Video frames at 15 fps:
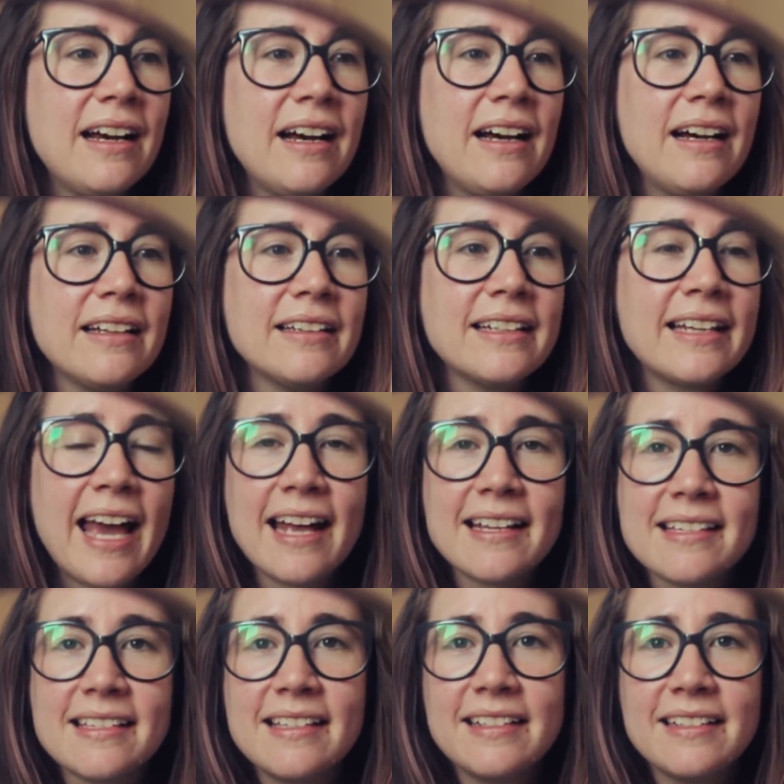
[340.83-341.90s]
uh, the
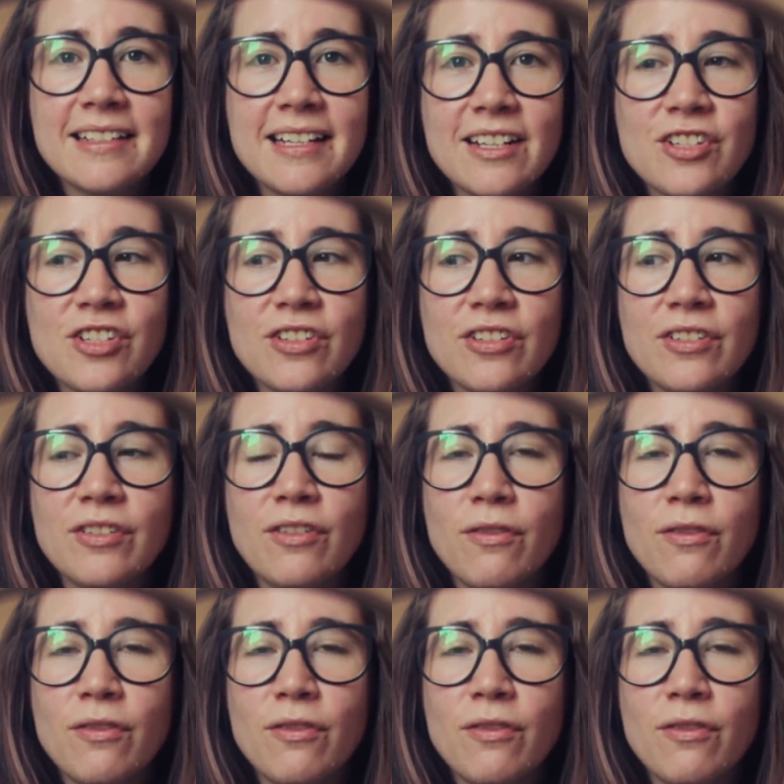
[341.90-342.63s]
cats need attention.